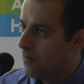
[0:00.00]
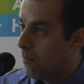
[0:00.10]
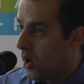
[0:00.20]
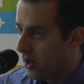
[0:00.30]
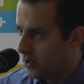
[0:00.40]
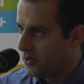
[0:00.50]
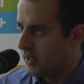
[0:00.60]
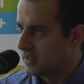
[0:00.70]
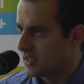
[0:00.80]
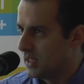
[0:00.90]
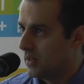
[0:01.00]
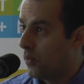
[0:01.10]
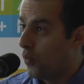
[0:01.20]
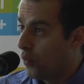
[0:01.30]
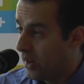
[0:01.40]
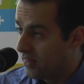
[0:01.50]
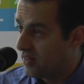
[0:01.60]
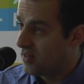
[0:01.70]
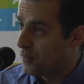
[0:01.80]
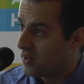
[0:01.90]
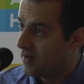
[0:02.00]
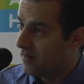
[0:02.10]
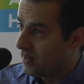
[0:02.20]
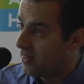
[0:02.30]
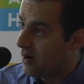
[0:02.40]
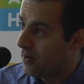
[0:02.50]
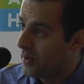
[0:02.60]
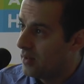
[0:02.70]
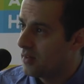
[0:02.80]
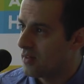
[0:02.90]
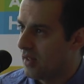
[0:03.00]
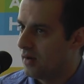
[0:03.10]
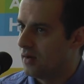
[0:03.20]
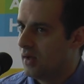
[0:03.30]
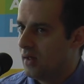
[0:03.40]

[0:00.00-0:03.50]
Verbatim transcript: monitoring scheme with specific therapies, then